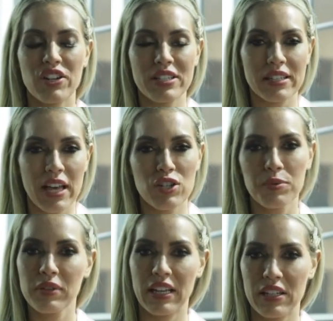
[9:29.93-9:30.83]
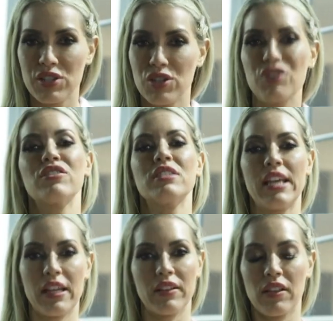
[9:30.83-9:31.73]
are scheduled into your
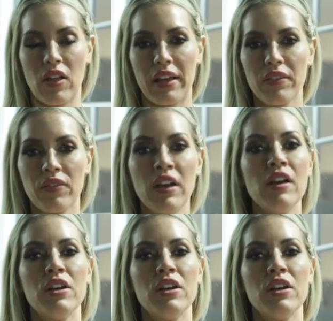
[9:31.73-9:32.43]
daily life.